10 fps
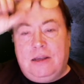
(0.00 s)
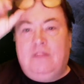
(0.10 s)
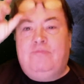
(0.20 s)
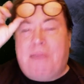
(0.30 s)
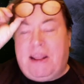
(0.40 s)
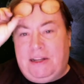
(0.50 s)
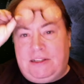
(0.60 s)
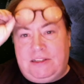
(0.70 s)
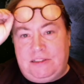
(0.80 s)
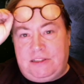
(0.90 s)
of
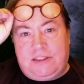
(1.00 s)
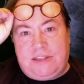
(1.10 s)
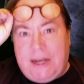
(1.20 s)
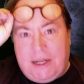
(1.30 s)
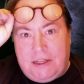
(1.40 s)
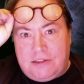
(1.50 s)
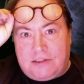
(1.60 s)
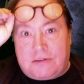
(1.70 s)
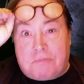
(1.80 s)
penitent sinners.